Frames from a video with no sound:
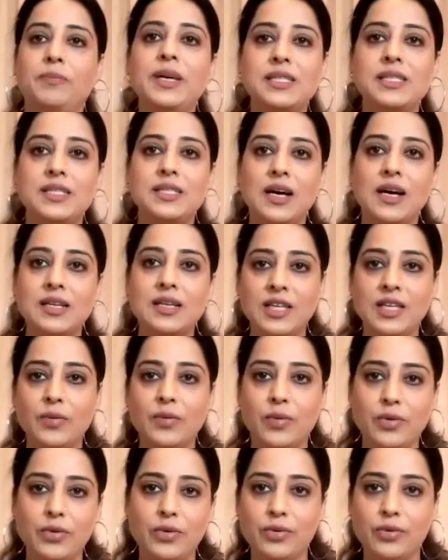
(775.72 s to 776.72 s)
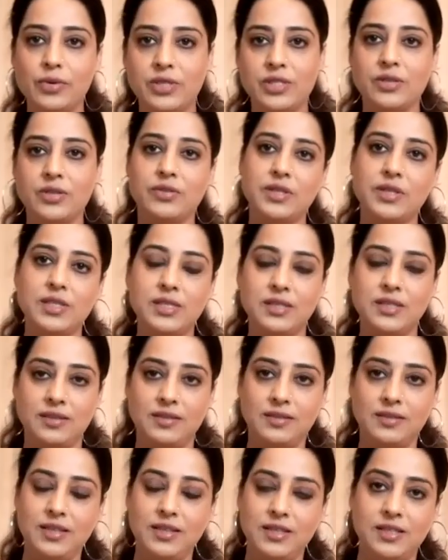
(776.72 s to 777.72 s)
big stars, they want to do good stories
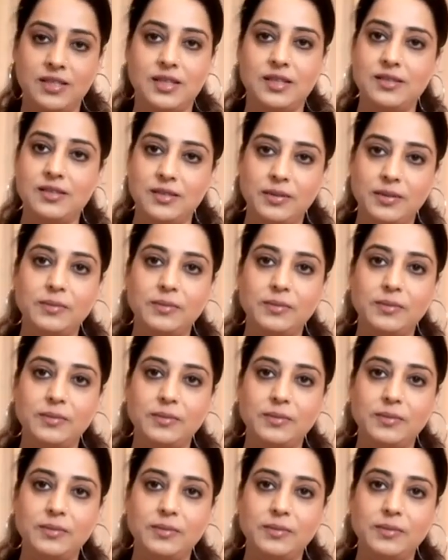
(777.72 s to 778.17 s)
these days.